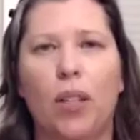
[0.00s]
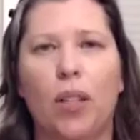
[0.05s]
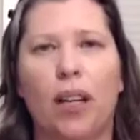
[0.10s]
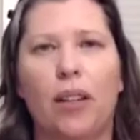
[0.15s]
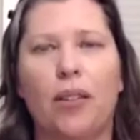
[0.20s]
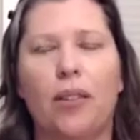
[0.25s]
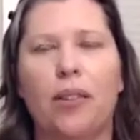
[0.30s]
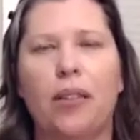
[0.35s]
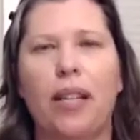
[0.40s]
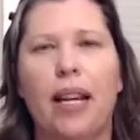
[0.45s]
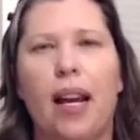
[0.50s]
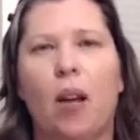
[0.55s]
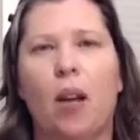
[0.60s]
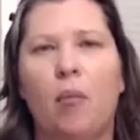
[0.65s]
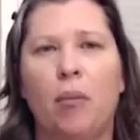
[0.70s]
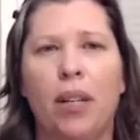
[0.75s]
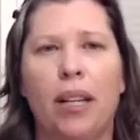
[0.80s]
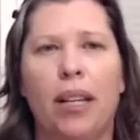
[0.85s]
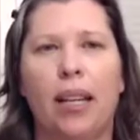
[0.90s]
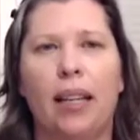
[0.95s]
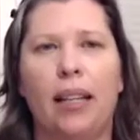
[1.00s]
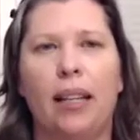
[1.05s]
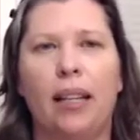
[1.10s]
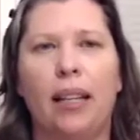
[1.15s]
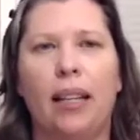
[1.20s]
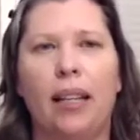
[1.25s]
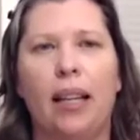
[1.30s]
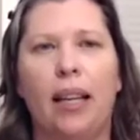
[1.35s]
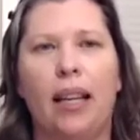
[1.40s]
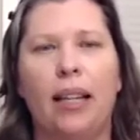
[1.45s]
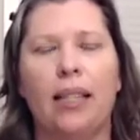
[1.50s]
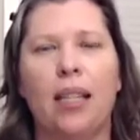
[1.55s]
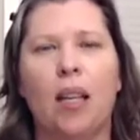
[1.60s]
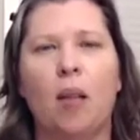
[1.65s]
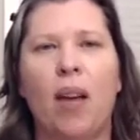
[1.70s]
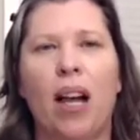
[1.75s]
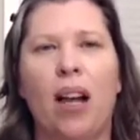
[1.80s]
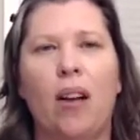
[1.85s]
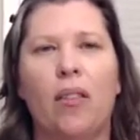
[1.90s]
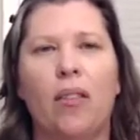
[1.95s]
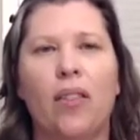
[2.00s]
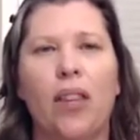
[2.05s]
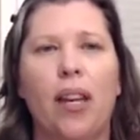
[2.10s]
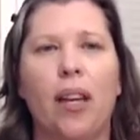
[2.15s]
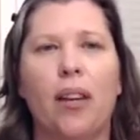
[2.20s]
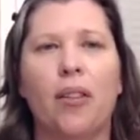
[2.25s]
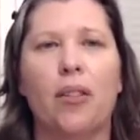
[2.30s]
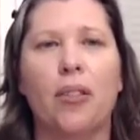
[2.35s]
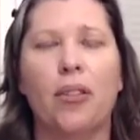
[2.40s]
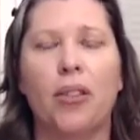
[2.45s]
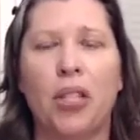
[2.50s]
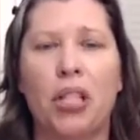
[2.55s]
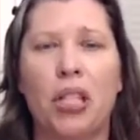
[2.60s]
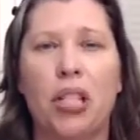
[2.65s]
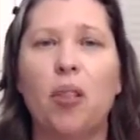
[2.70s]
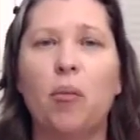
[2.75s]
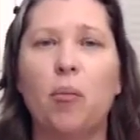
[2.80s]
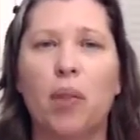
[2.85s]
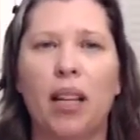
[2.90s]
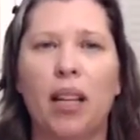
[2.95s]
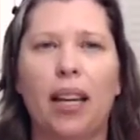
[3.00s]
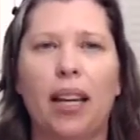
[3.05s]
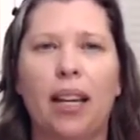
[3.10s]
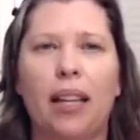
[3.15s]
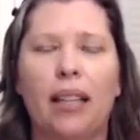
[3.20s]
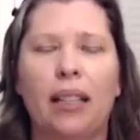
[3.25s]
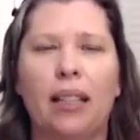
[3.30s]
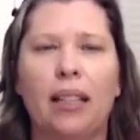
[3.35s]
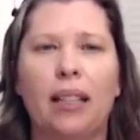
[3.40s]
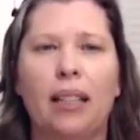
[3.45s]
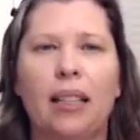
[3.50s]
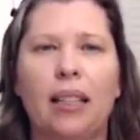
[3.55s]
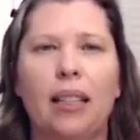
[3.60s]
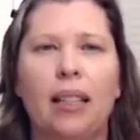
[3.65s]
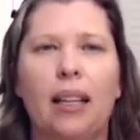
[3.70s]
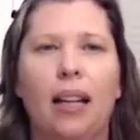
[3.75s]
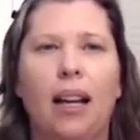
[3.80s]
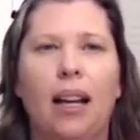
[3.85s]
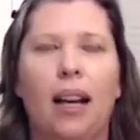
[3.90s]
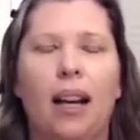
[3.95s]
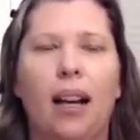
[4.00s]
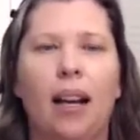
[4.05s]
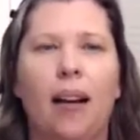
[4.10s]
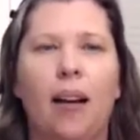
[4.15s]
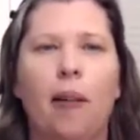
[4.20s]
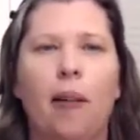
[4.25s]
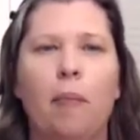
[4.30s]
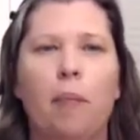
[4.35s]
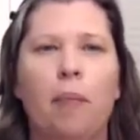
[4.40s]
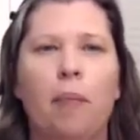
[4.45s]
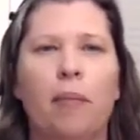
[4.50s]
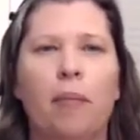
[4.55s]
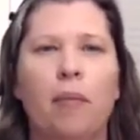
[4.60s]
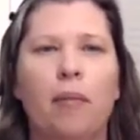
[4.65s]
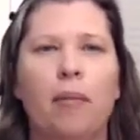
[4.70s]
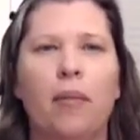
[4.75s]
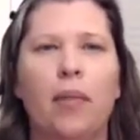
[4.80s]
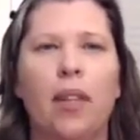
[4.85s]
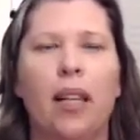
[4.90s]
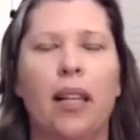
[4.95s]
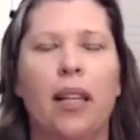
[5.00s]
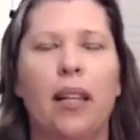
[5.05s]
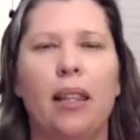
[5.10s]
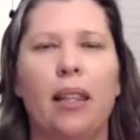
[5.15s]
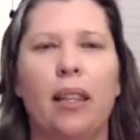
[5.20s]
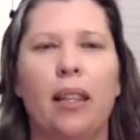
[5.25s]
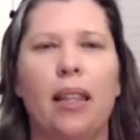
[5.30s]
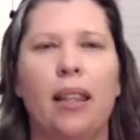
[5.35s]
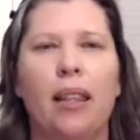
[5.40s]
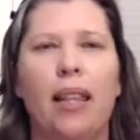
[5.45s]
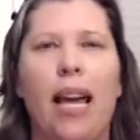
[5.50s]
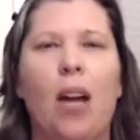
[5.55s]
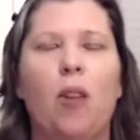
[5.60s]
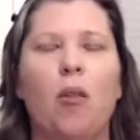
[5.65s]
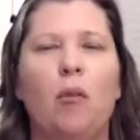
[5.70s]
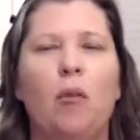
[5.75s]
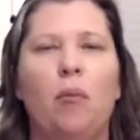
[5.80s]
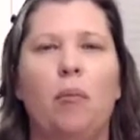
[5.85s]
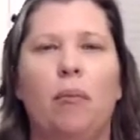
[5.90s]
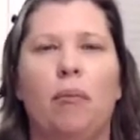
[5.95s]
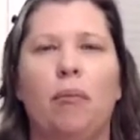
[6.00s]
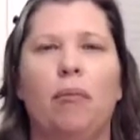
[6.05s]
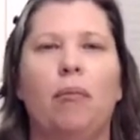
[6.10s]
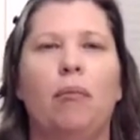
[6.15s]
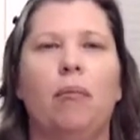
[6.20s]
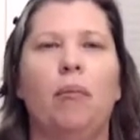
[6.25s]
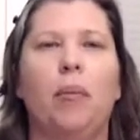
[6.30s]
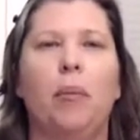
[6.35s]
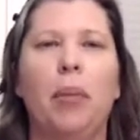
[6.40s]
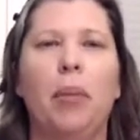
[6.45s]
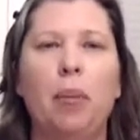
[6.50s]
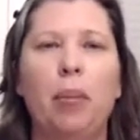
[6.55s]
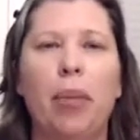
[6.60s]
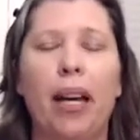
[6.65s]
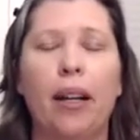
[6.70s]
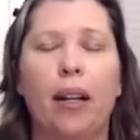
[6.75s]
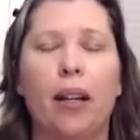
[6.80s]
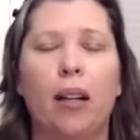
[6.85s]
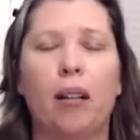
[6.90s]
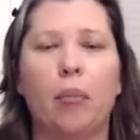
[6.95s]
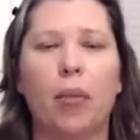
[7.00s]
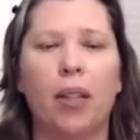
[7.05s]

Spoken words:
understand me. And somehow if they understood me, that would be better.